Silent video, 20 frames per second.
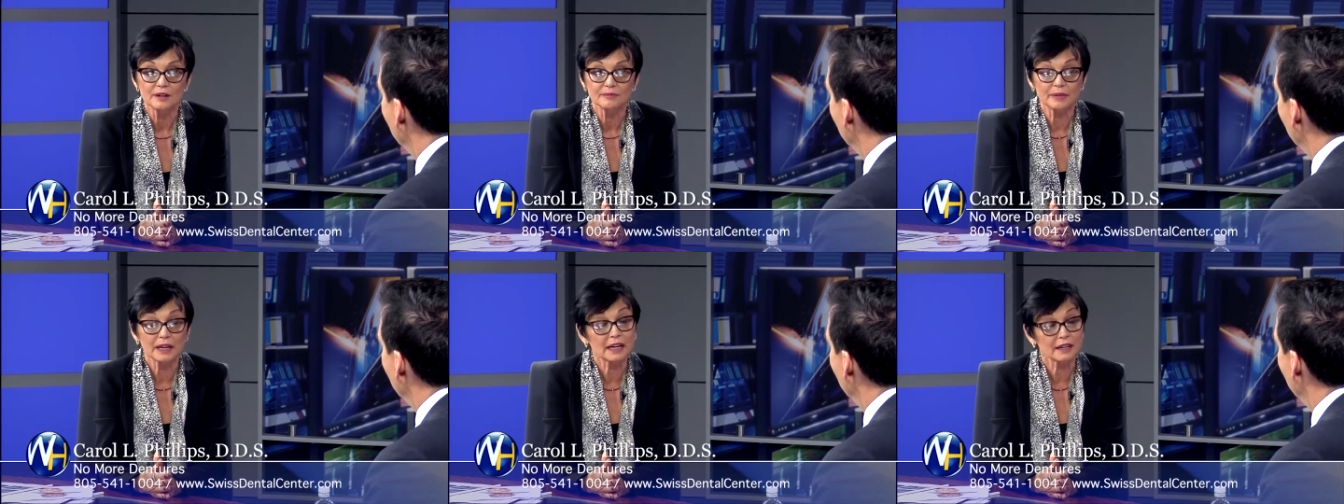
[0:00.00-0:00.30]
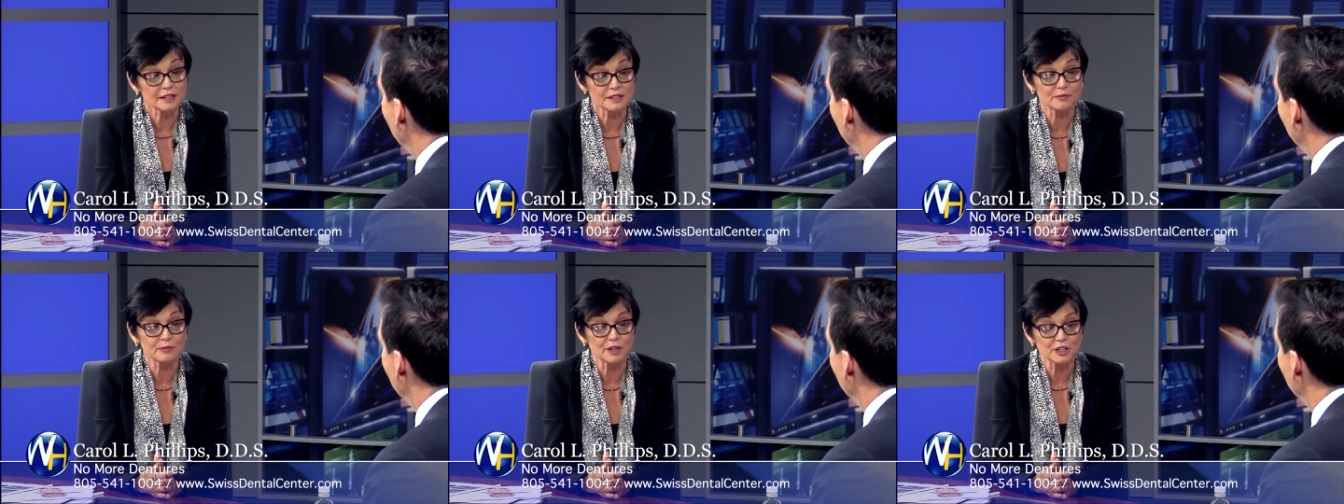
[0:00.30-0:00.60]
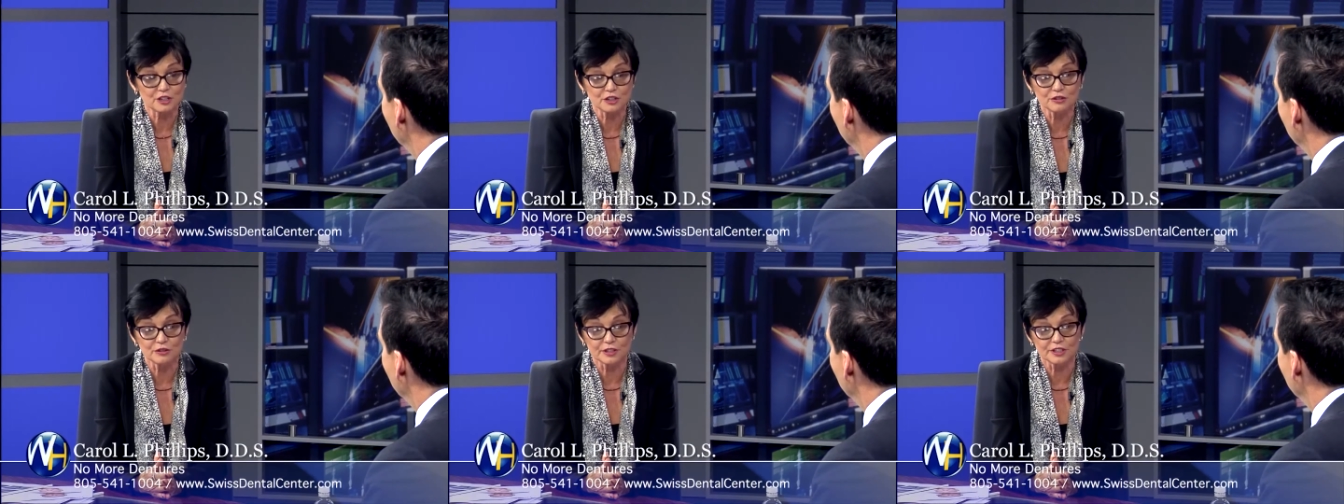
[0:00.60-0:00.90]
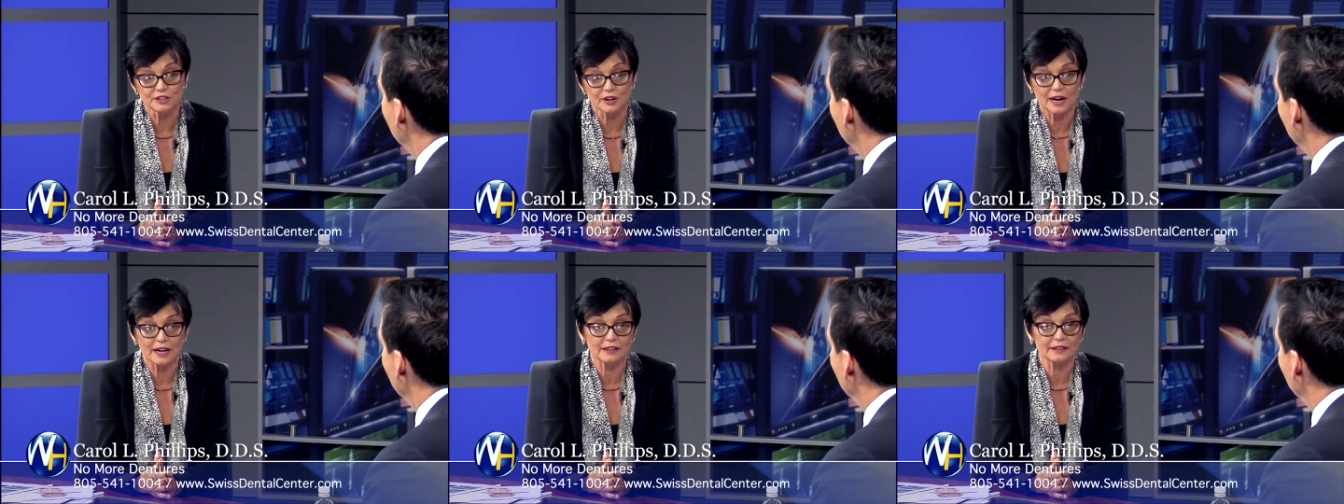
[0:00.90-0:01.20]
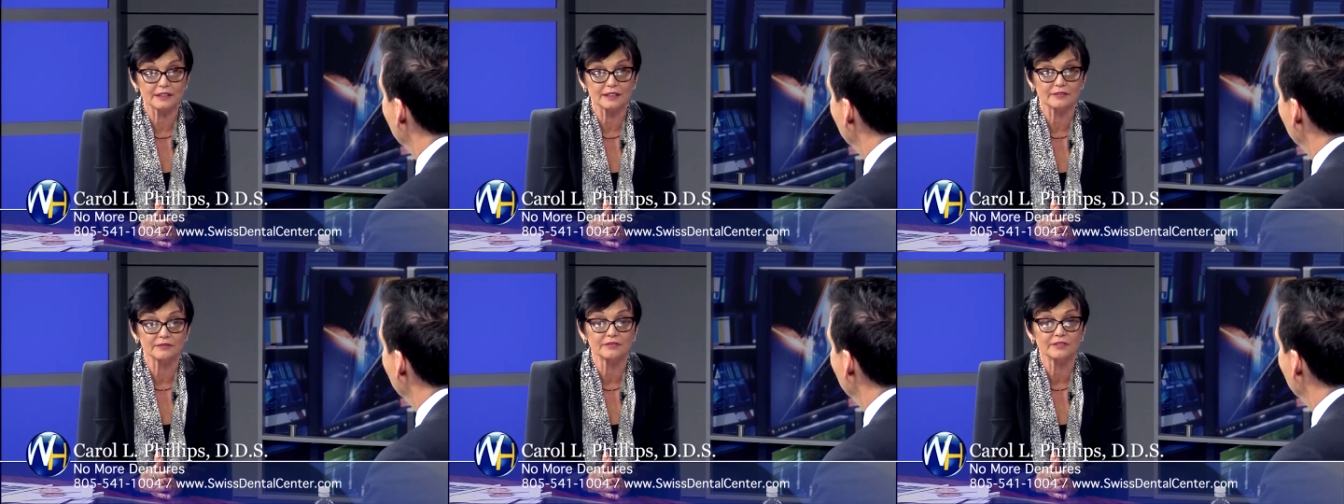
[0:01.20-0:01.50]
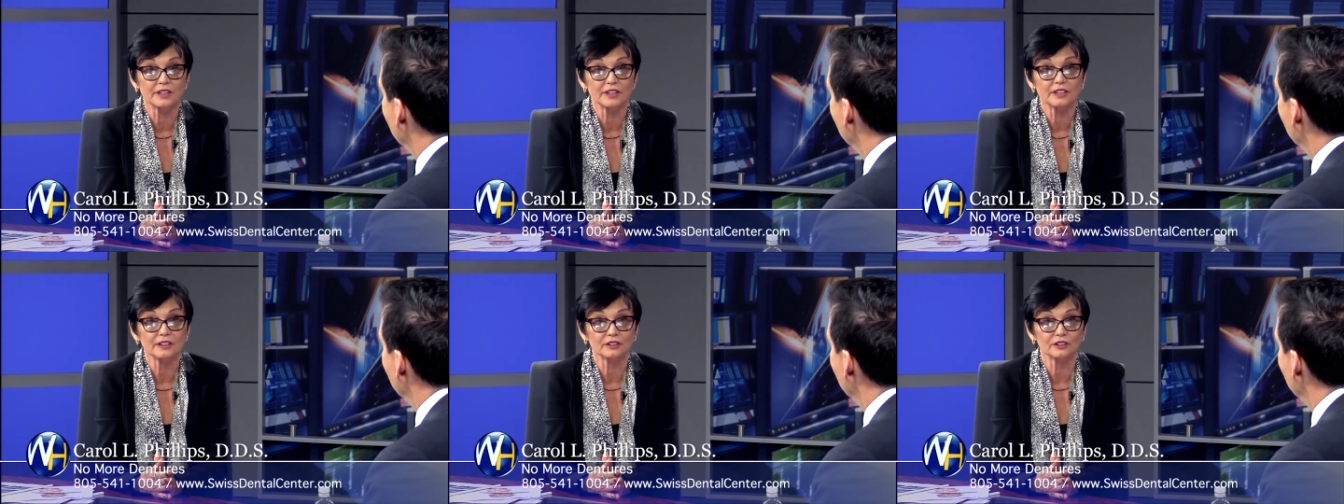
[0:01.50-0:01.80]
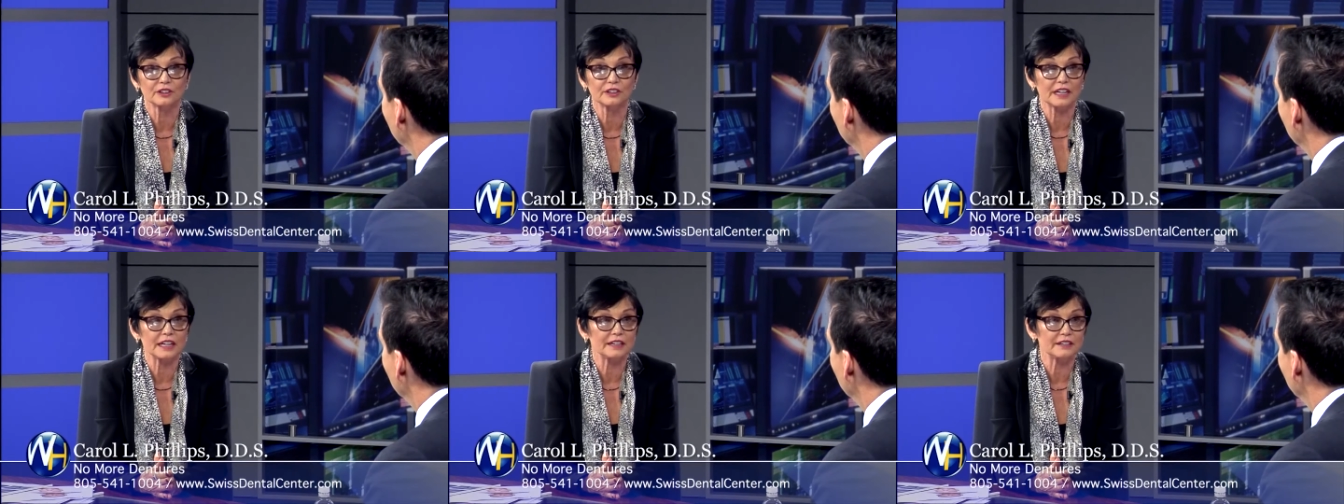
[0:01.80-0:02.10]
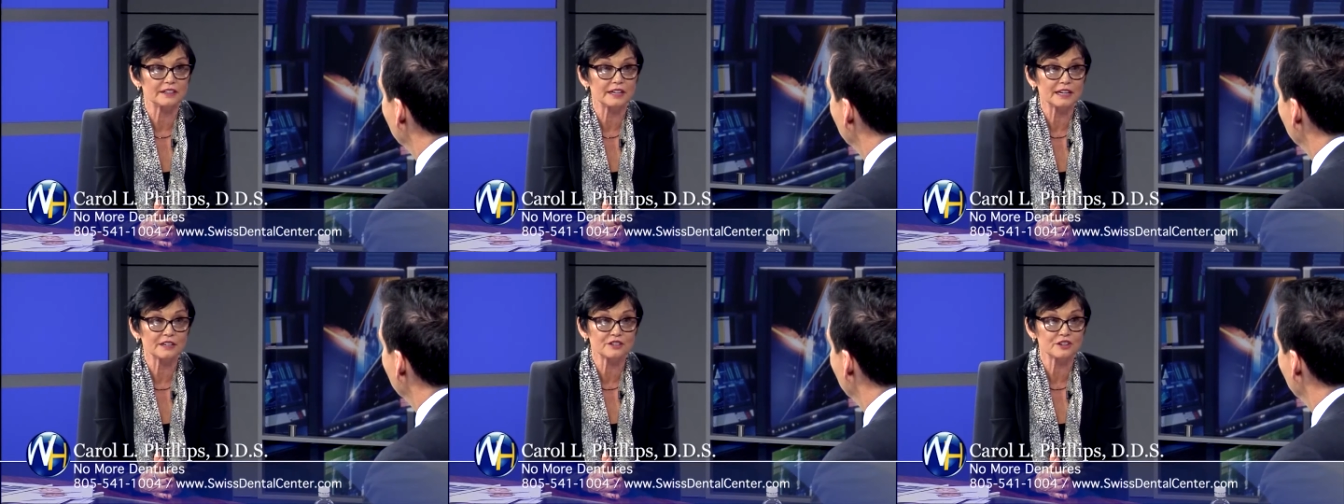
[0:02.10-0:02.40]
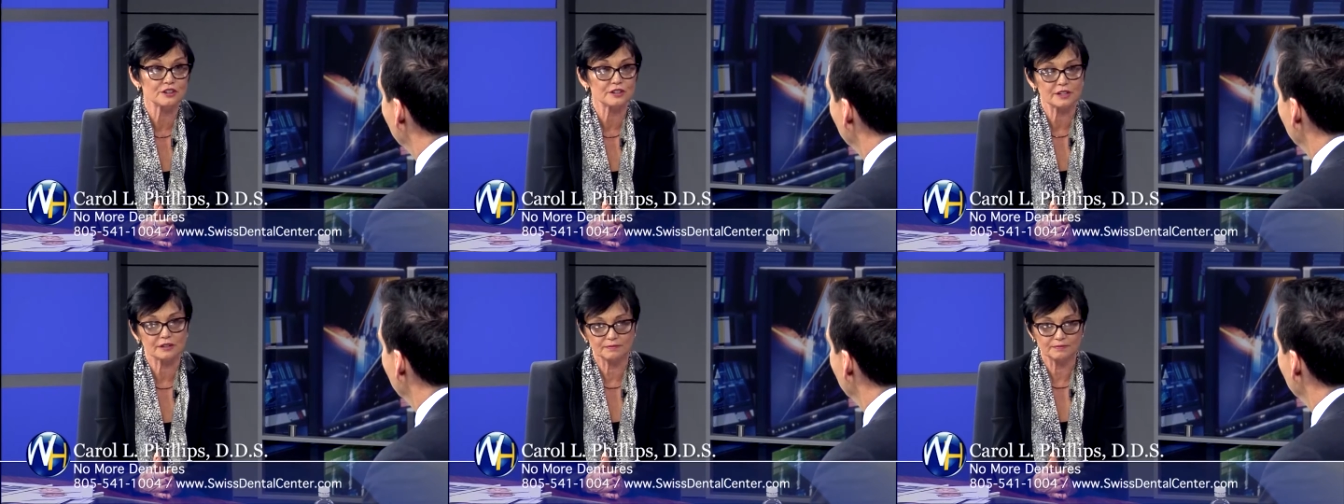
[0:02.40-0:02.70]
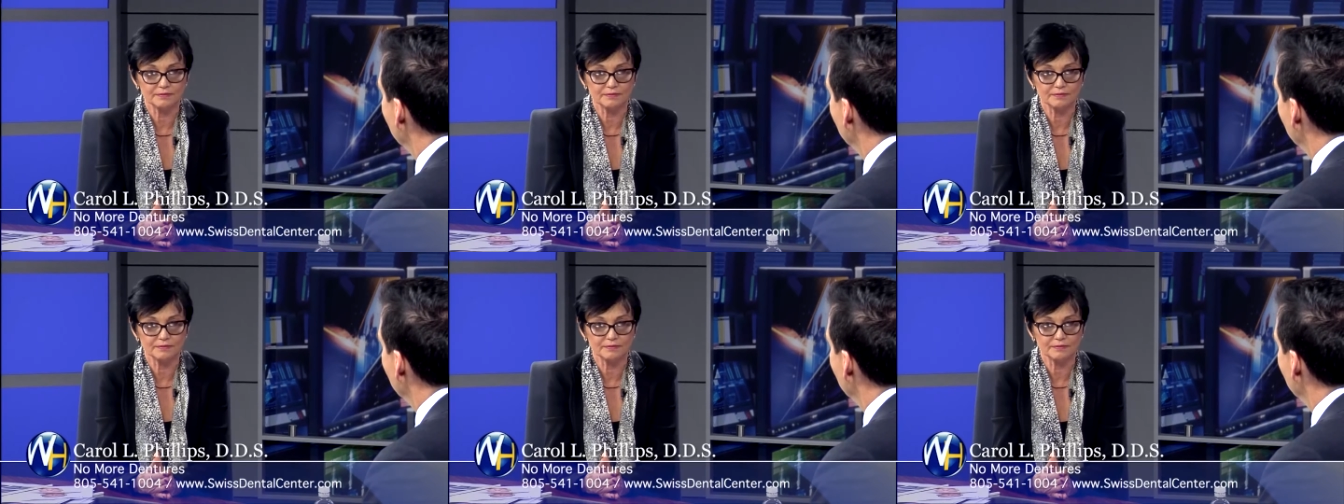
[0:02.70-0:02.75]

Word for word: because we do attractive looking dentures,